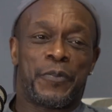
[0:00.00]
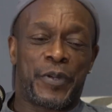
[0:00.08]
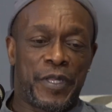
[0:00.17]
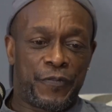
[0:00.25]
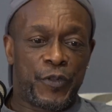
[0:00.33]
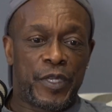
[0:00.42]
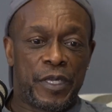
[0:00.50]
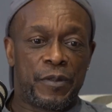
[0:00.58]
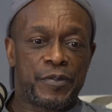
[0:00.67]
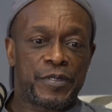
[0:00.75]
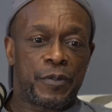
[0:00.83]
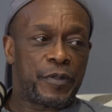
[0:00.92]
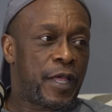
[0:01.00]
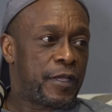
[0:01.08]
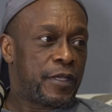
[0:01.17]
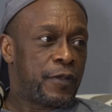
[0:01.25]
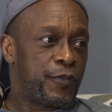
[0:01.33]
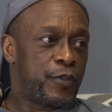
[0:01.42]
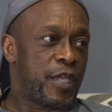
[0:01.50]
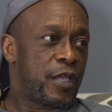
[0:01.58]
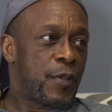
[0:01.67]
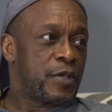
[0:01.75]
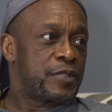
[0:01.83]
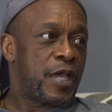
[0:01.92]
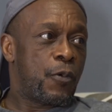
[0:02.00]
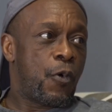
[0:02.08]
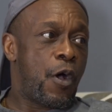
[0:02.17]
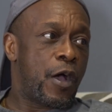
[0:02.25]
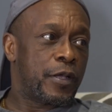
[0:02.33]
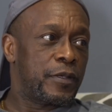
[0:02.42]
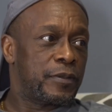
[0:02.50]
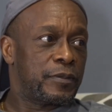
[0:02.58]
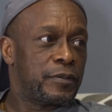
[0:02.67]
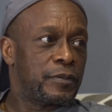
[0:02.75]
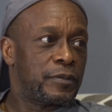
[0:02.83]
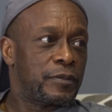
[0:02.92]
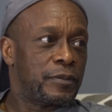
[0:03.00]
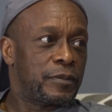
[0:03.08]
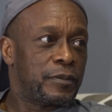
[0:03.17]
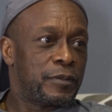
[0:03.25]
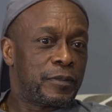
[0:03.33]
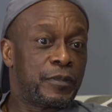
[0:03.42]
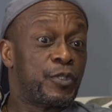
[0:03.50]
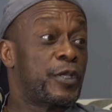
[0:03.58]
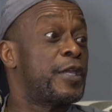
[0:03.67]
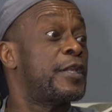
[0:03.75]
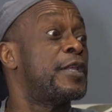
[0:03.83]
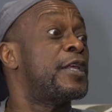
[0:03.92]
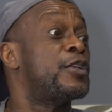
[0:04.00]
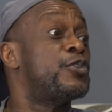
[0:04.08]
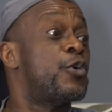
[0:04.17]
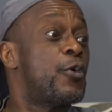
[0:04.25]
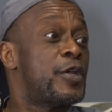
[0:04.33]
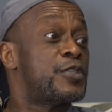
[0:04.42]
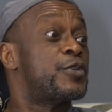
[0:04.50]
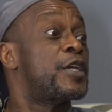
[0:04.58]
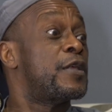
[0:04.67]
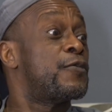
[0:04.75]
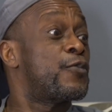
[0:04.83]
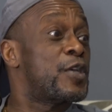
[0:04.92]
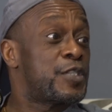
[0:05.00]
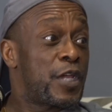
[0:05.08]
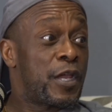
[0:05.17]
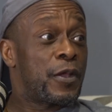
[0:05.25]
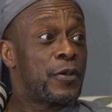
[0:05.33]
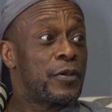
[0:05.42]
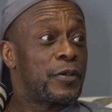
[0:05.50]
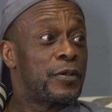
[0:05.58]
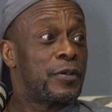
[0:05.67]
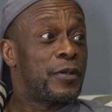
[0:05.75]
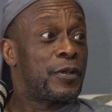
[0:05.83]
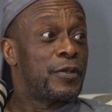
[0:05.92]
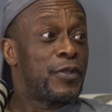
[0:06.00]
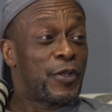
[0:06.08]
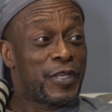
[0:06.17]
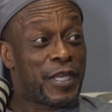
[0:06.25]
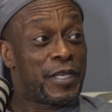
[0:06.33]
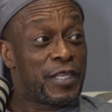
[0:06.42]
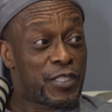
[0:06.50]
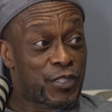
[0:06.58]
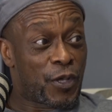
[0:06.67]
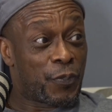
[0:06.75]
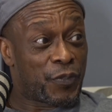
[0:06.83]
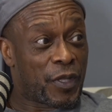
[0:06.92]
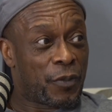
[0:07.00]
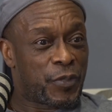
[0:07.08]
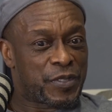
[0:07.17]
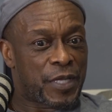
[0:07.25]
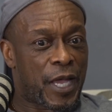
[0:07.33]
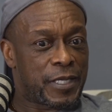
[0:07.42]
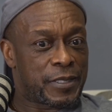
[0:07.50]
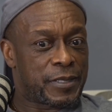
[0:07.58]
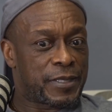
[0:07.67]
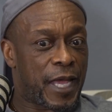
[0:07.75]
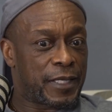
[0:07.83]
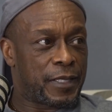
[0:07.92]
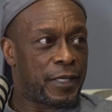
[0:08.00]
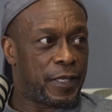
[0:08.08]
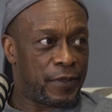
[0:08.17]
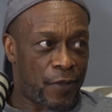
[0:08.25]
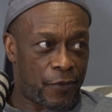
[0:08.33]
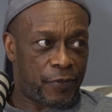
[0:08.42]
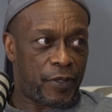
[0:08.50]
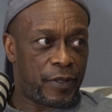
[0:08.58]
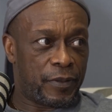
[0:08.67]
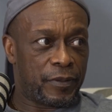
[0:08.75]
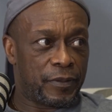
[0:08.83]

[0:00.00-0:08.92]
But if you give them something, like if you take them outside and walk, you're getting endurance, you're getting fresh air. They're getting something besides not getting nothing.